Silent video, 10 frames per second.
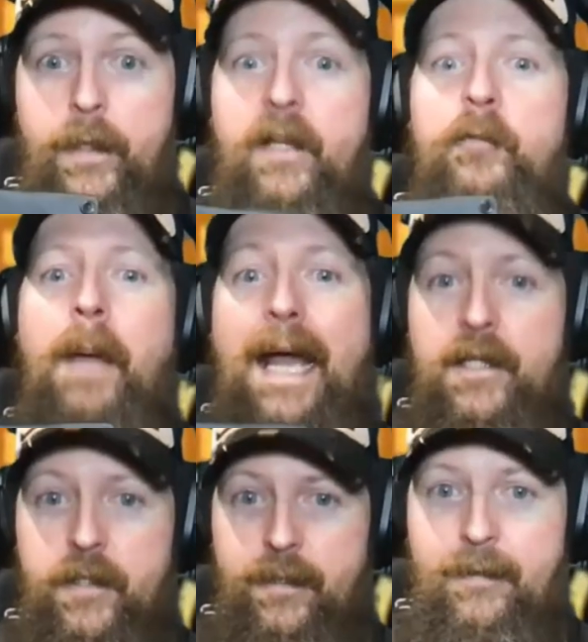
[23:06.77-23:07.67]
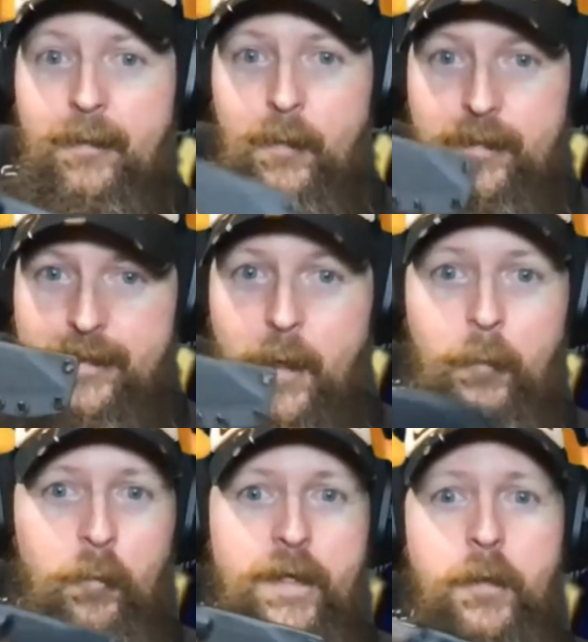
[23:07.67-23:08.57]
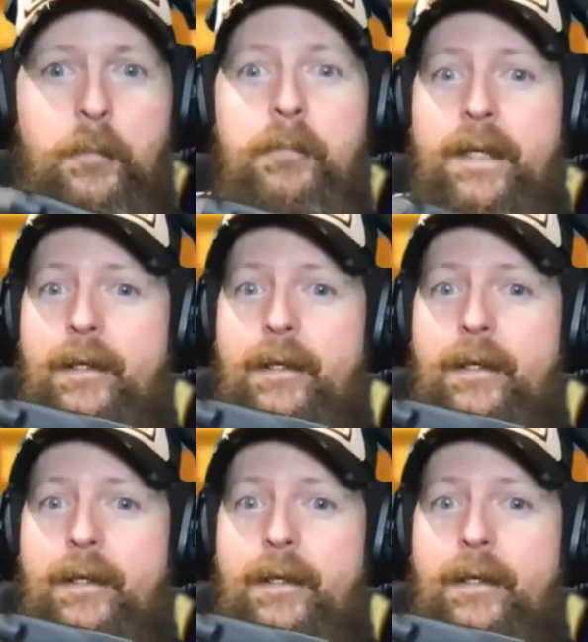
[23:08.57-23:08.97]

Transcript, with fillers: I want to give Bastion a real